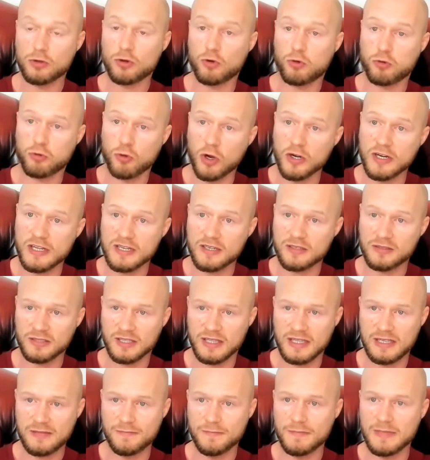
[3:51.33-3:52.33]

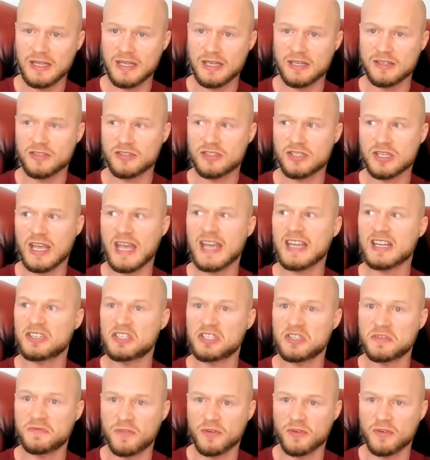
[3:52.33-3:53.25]
chronically, means ex,